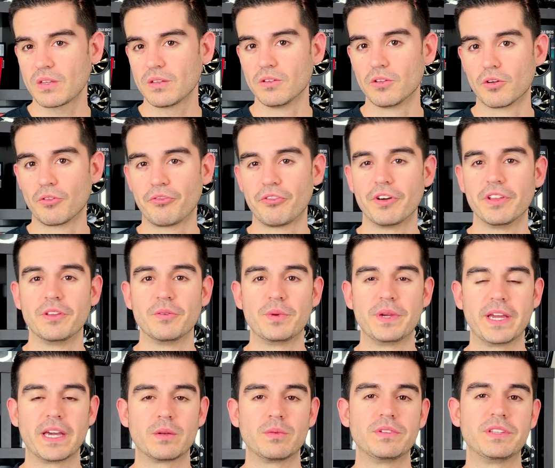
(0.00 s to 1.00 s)
little fun that
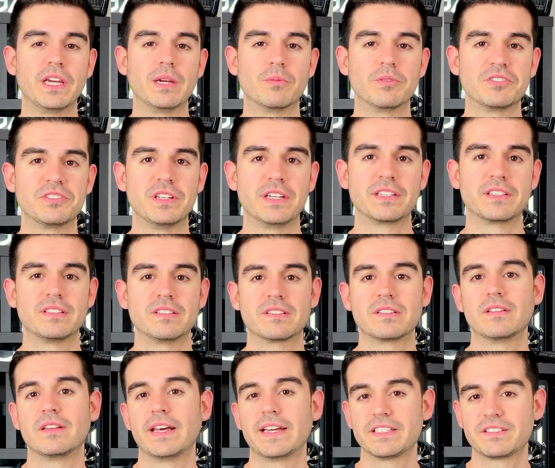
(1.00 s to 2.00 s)
we had with Gamers
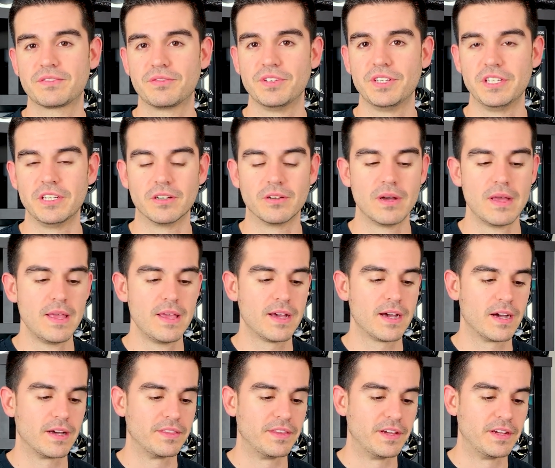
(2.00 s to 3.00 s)
Nexus in the last video,
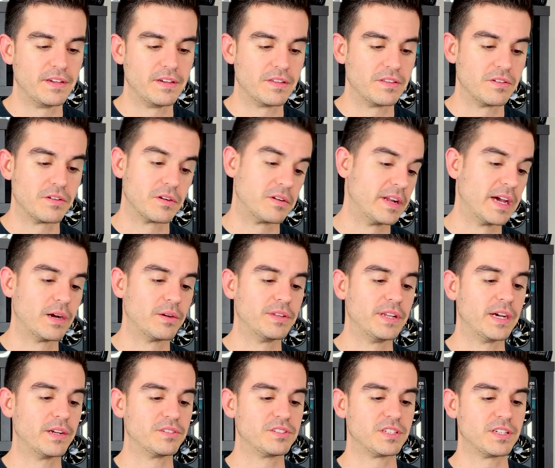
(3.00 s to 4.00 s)
uh, they are now
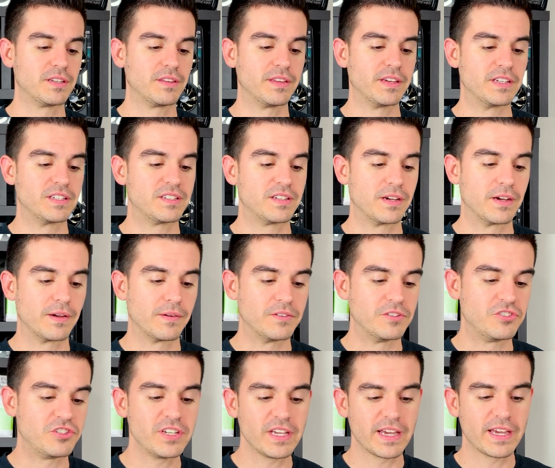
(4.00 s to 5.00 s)
announcing that uh,
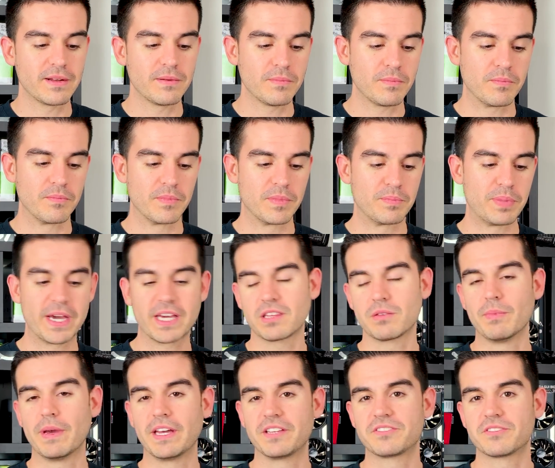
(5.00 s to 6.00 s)
GN
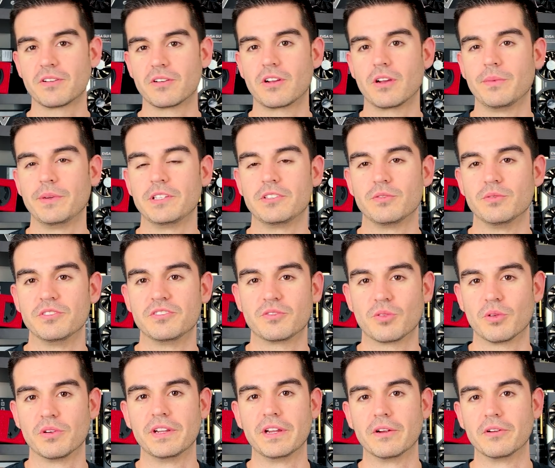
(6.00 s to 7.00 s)
bath mats are coming to a
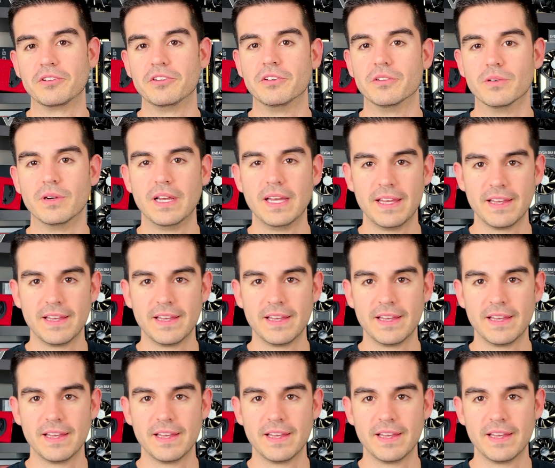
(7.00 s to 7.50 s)
store near you.